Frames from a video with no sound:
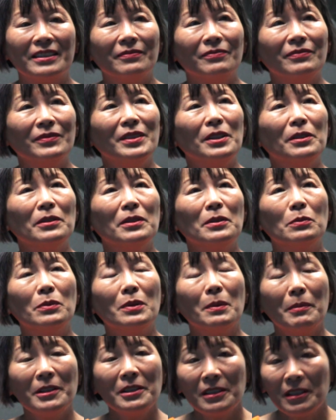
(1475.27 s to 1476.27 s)

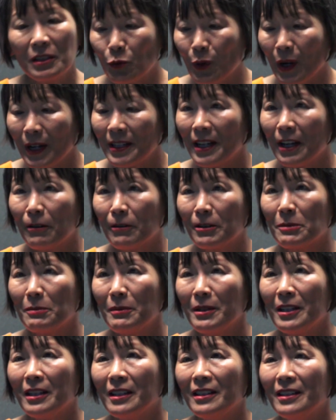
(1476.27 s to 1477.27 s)
the business right now is
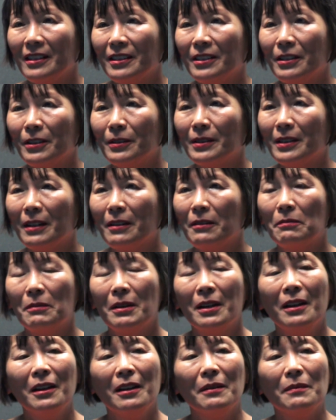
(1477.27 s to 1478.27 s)
me, and
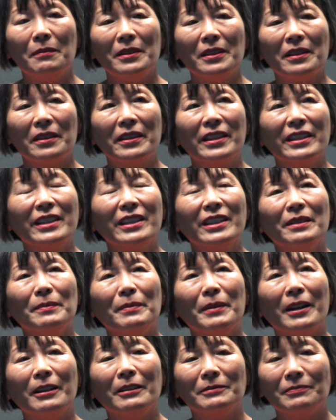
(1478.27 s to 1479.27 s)
I've been thinking
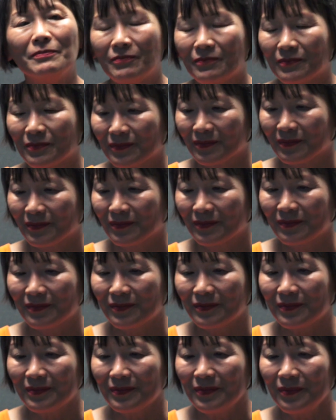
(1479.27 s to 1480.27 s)
about,
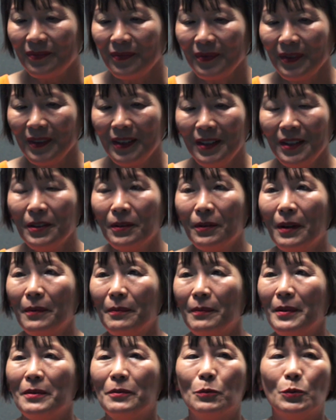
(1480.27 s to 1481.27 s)

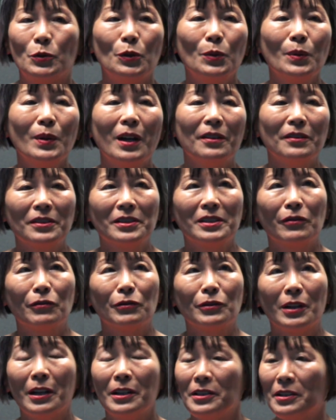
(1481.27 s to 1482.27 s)
I've been doing all this stuff
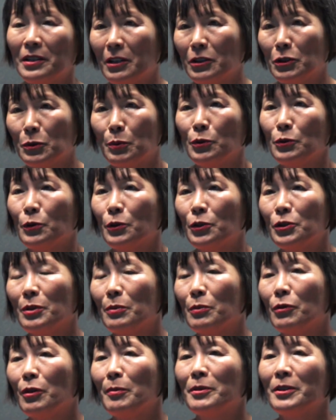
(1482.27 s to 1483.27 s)
with all these
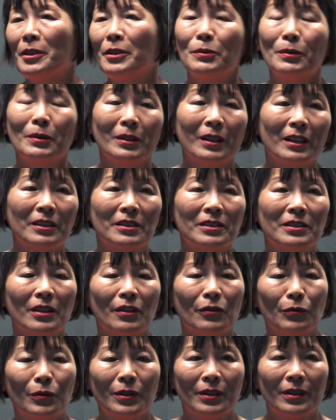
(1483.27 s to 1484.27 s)
entrepreneurship groups. I do a lot of
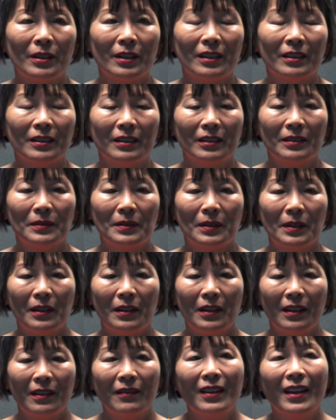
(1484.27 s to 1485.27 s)
stuff with,
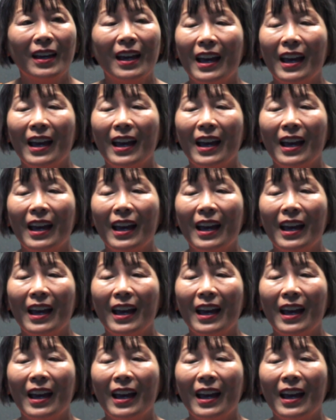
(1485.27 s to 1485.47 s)
I